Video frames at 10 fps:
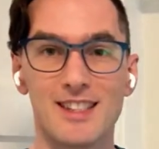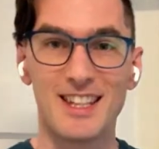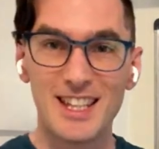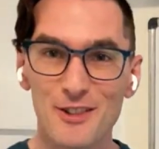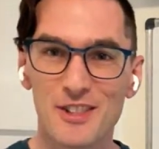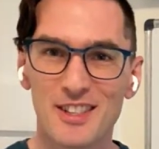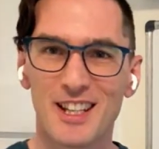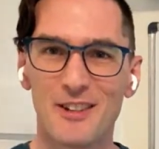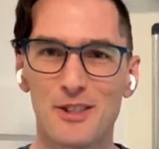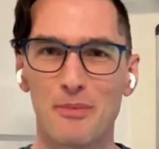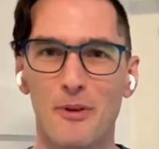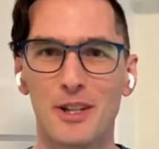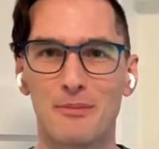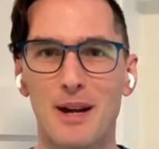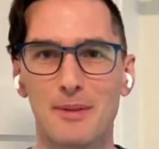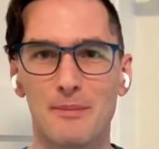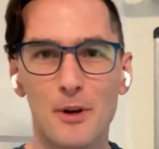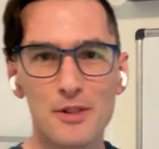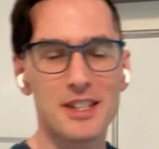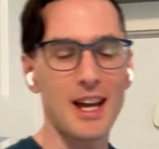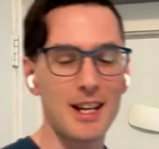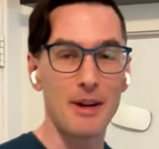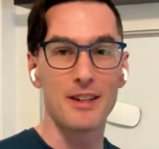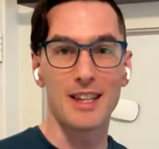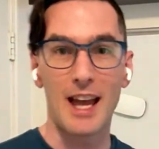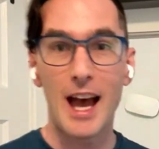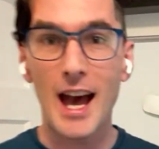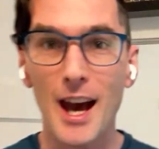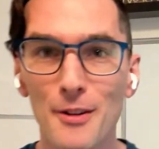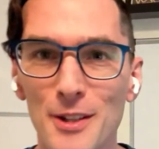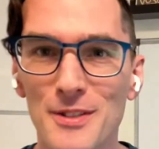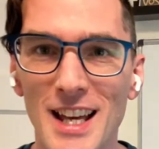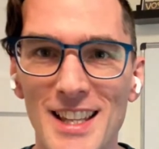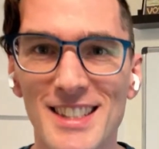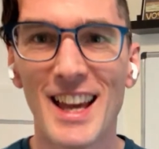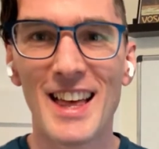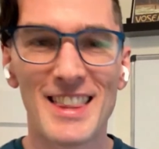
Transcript: And here's the point you're probably most excited about is like, how do you test